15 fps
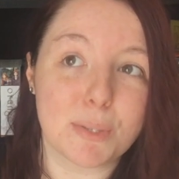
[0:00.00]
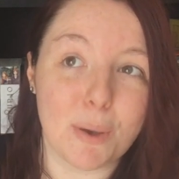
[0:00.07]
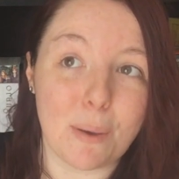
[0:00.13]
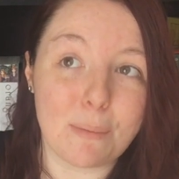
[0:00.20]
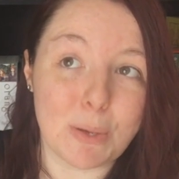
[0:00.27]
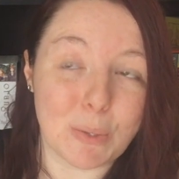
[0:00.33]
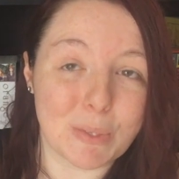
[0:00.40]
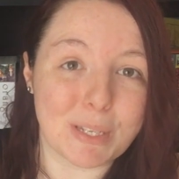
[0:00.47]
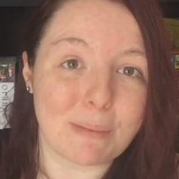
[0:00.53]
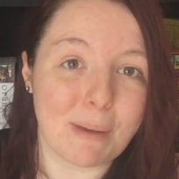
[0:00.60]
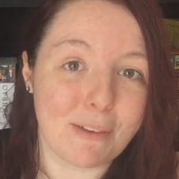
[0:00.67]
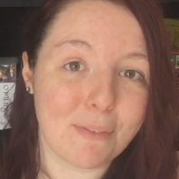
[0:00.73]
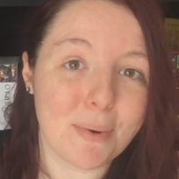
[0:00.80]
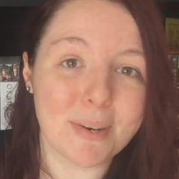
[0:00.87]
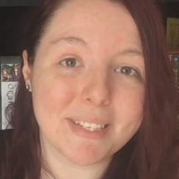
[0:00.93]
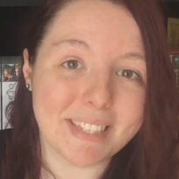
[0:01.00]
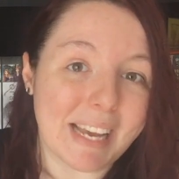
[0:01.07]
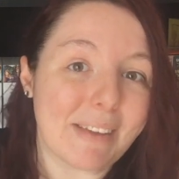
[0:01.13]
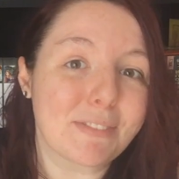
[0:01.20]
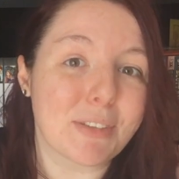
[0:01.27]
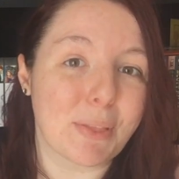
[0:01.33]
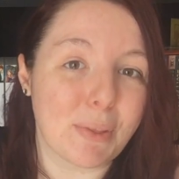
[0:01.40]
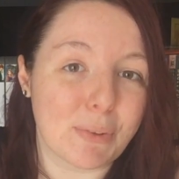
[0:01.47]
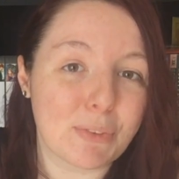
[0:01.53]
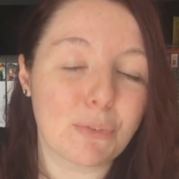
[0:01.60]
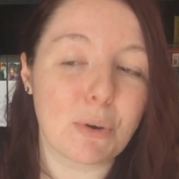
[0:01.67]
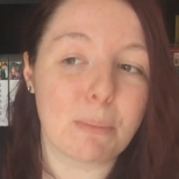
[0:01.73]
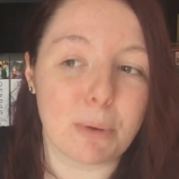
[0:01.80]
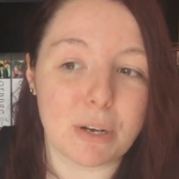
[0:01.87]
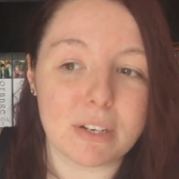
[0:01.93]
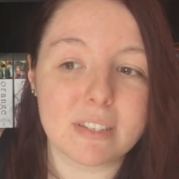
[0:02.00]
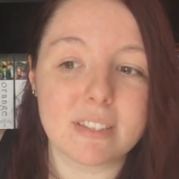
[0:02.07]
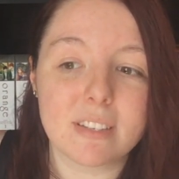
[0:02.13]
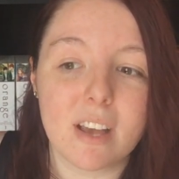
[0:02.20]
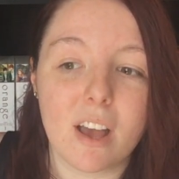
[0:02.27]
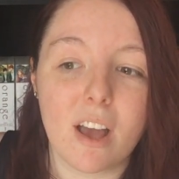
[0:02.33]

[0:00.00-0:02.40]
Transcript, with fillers: So I'm using my four saves on those four books.